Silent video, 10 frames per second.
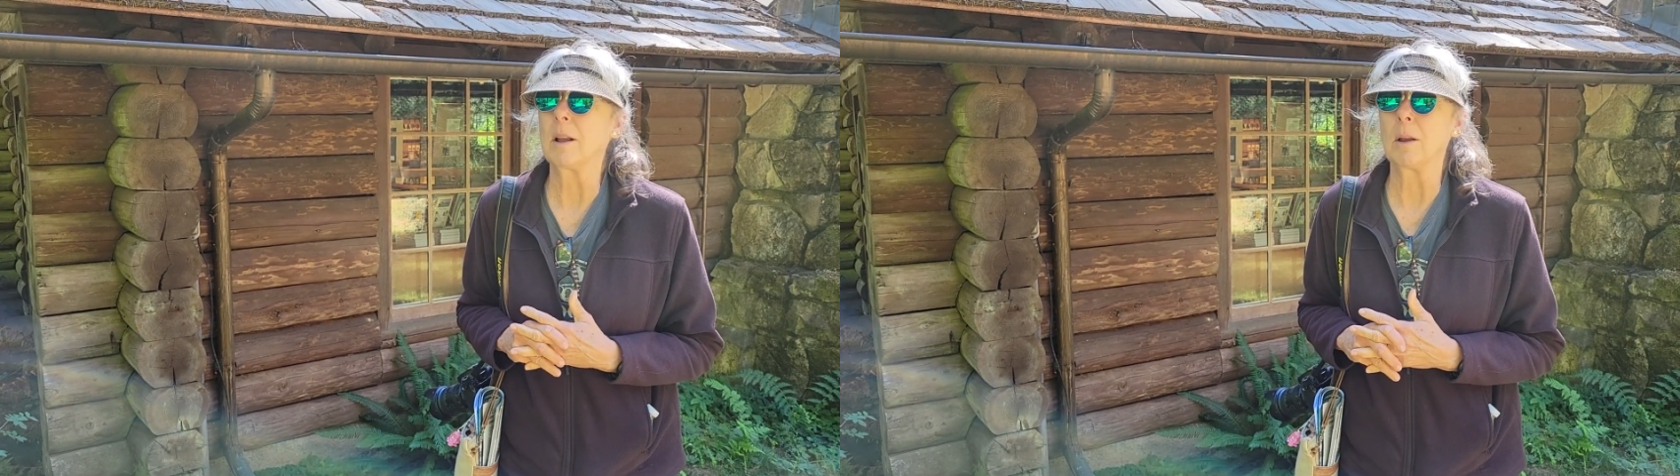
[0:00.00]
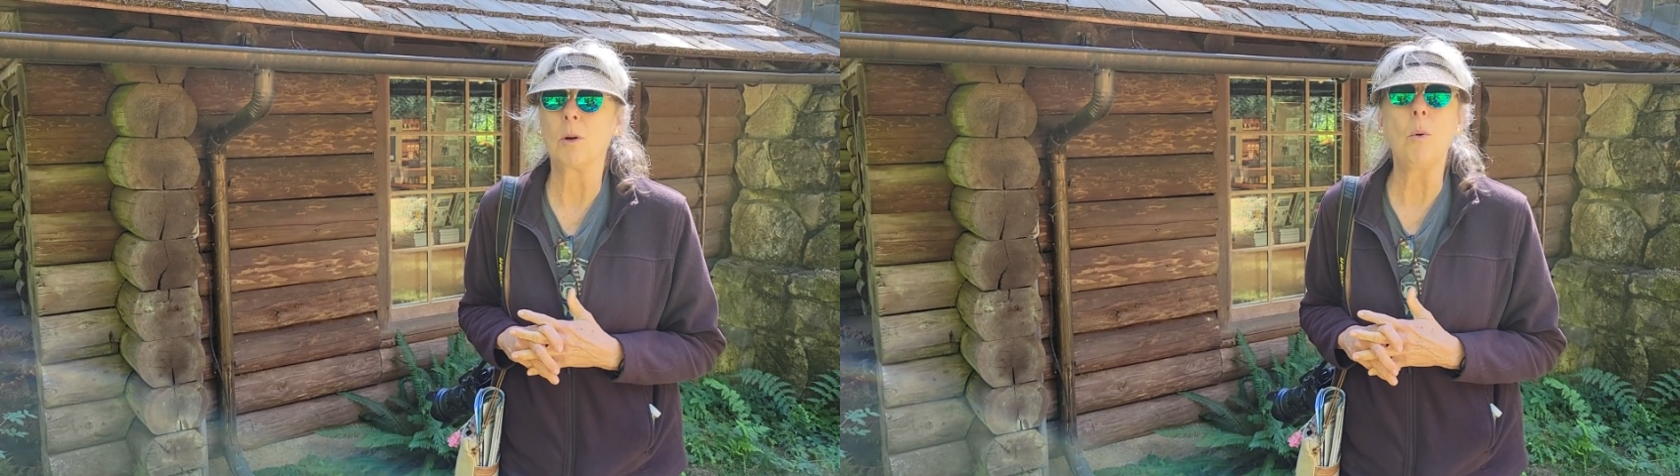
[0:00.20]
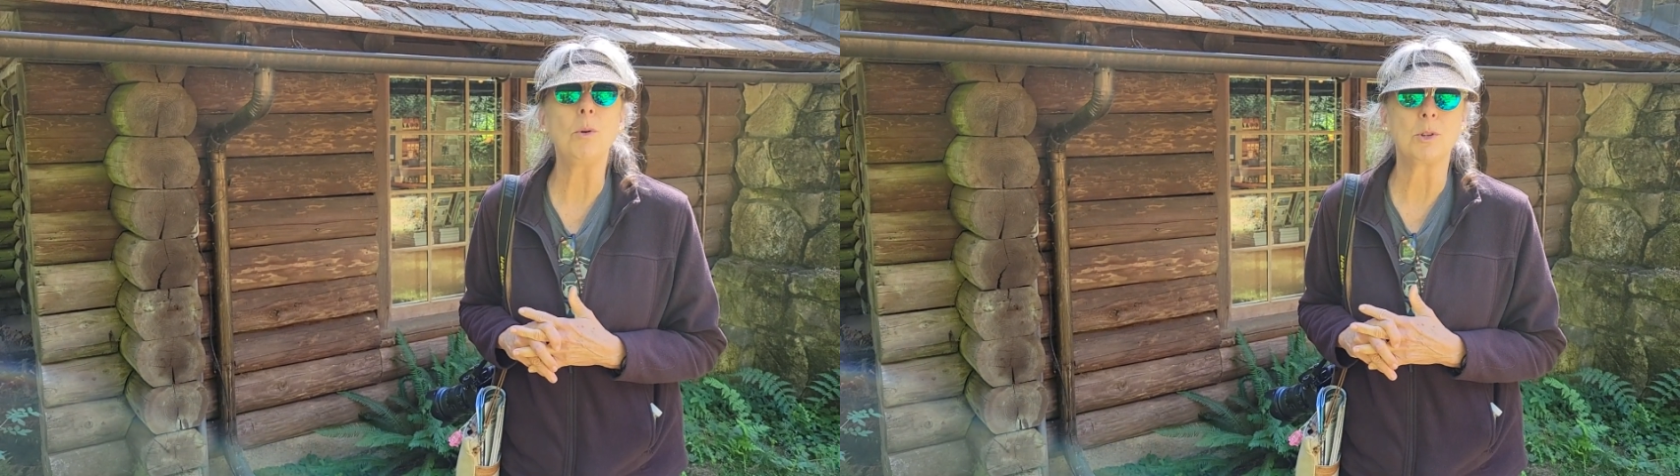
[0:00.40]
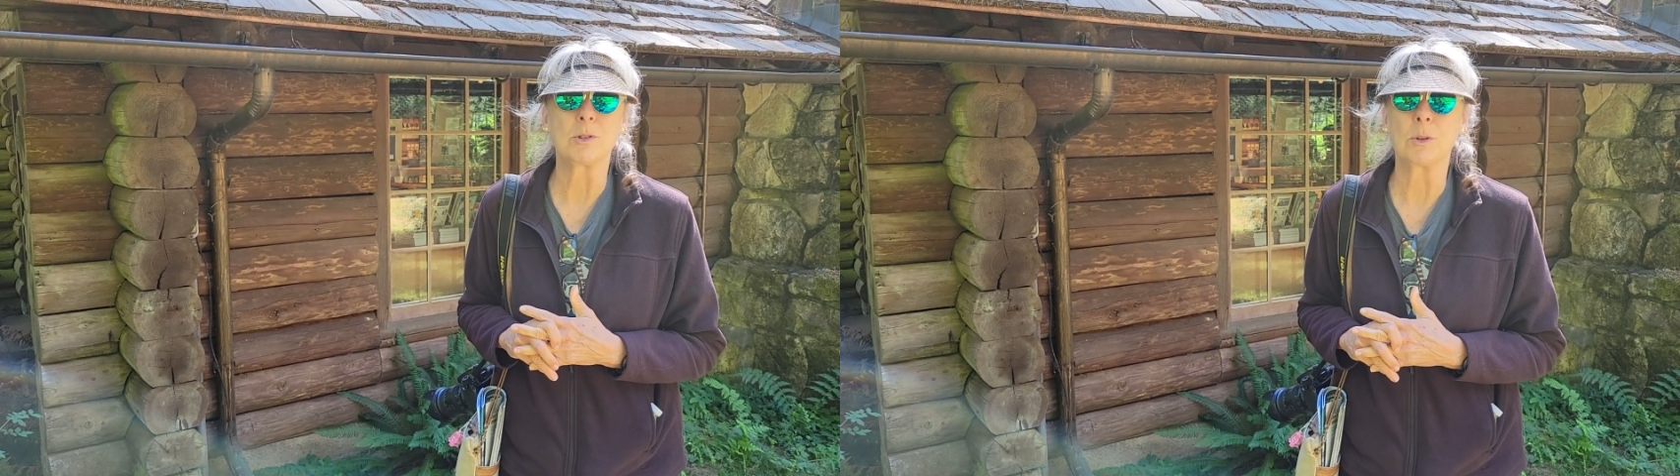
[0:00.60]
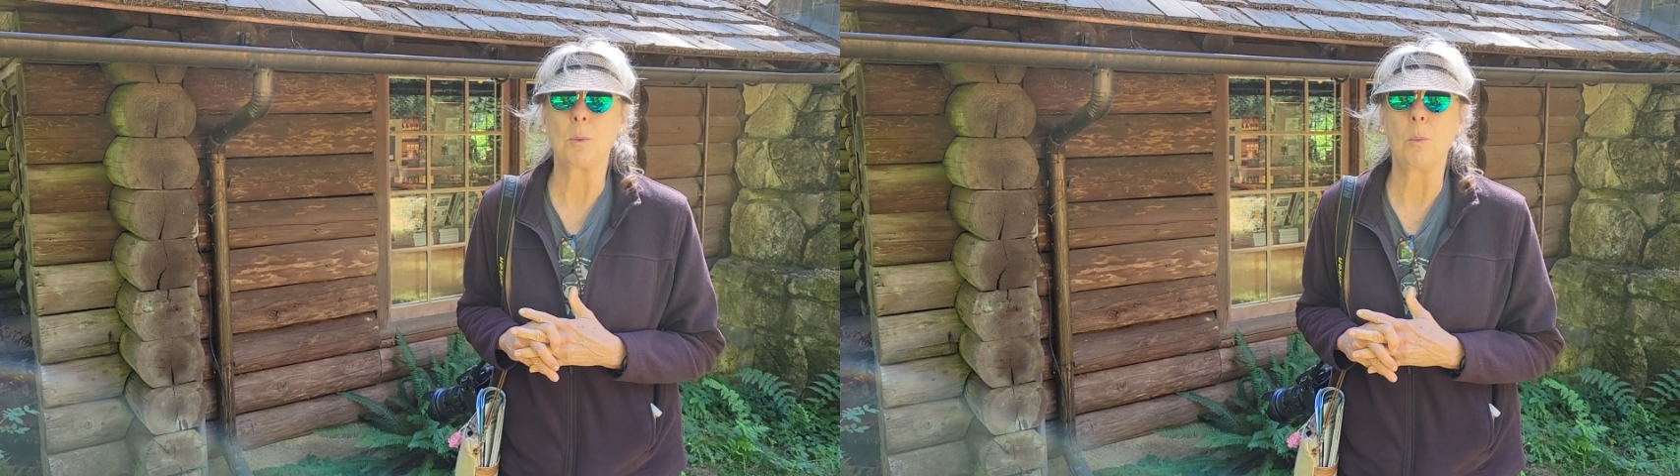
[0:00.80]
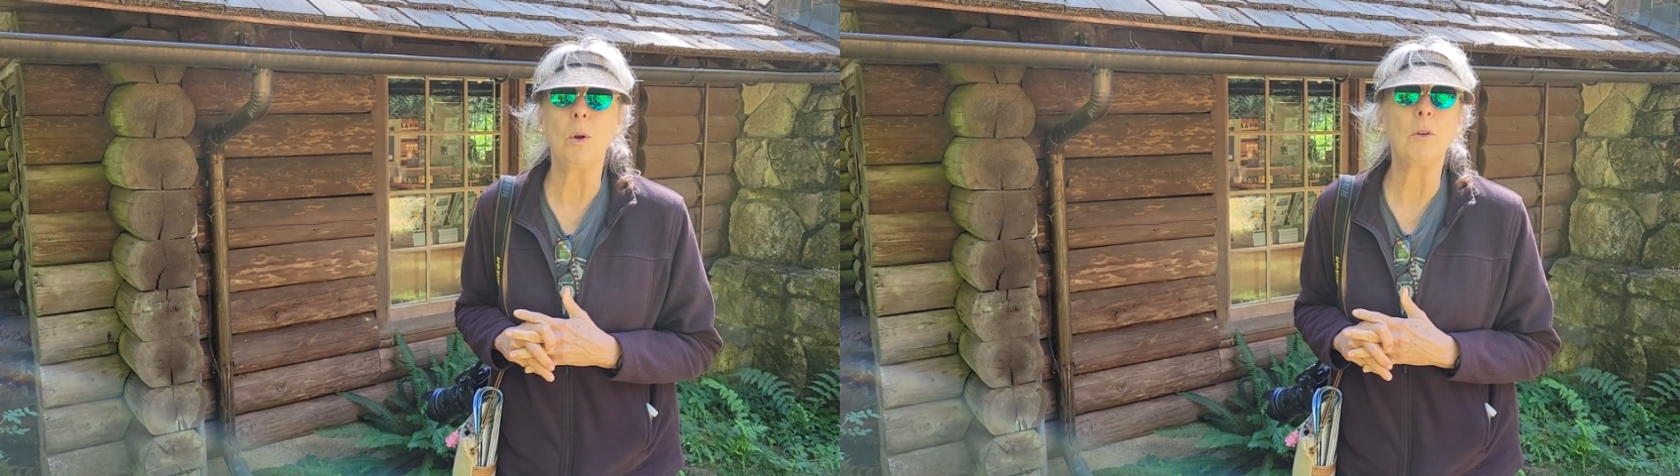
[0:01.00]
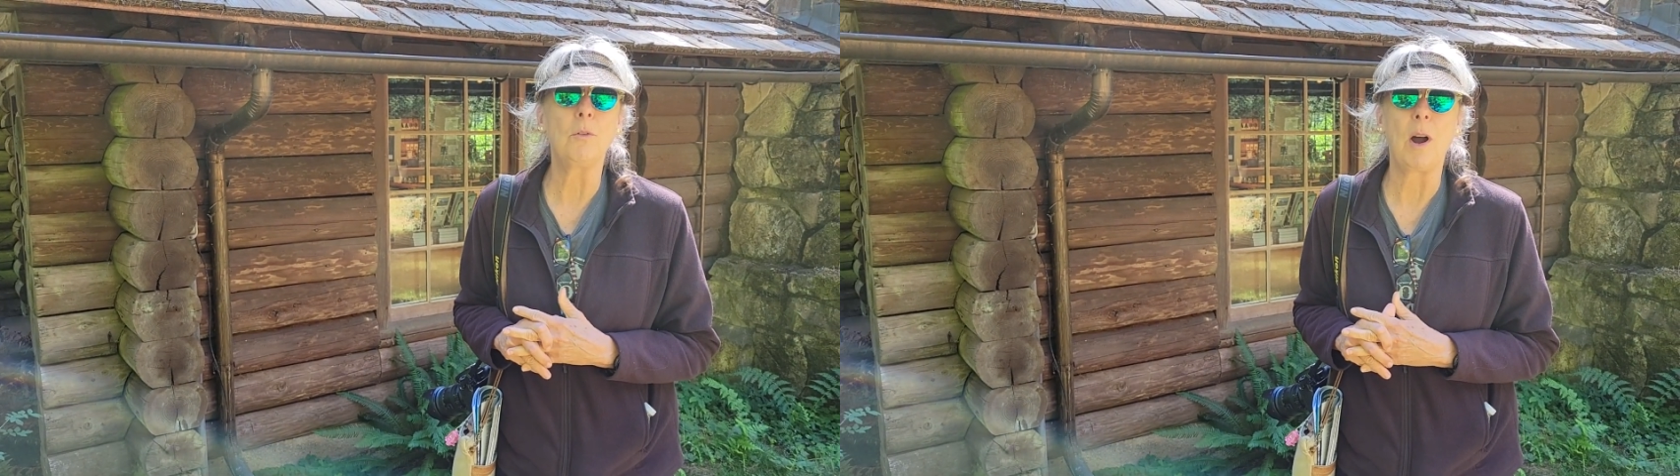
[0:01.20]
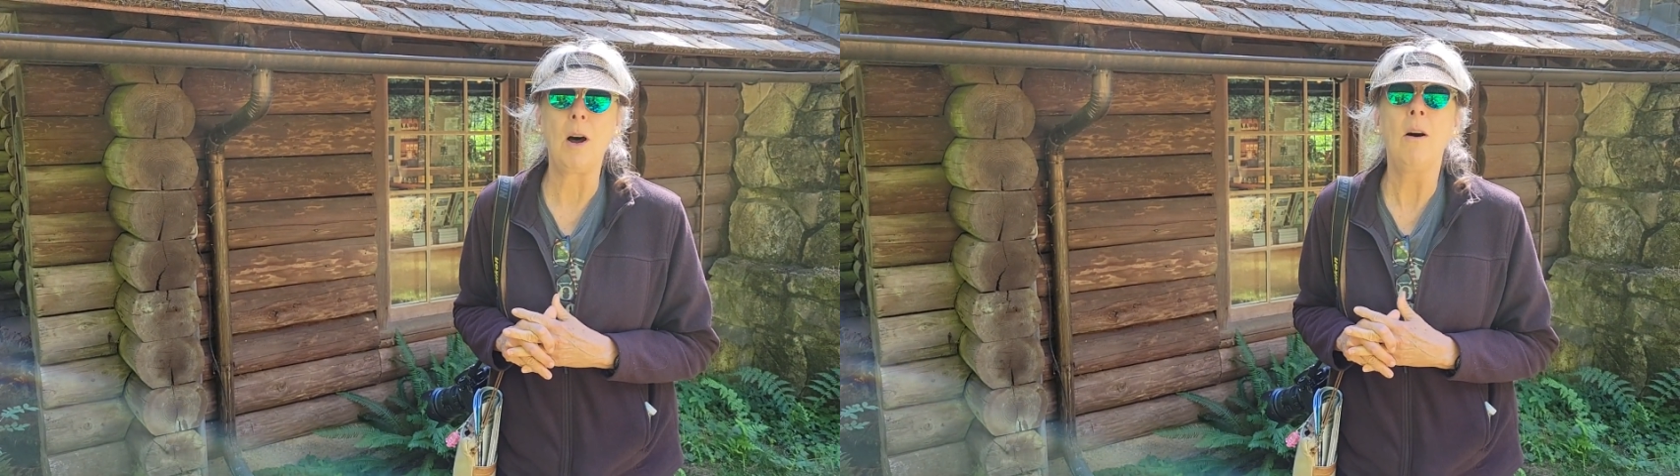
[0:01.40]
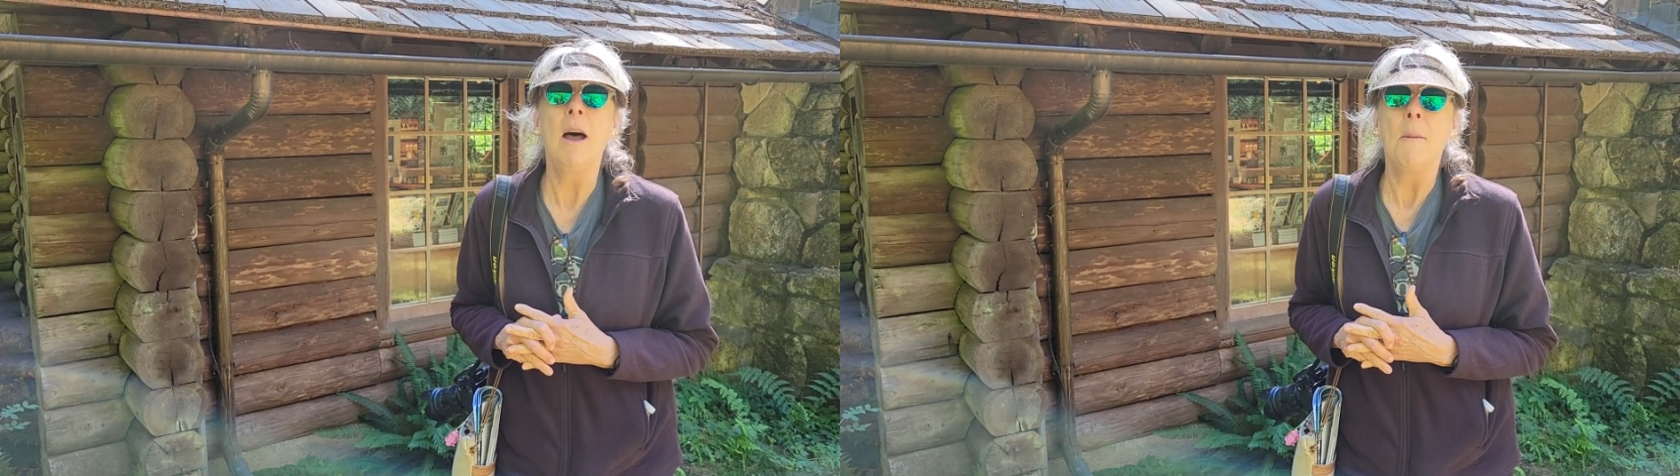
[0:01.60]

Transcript: gorgeous waterfall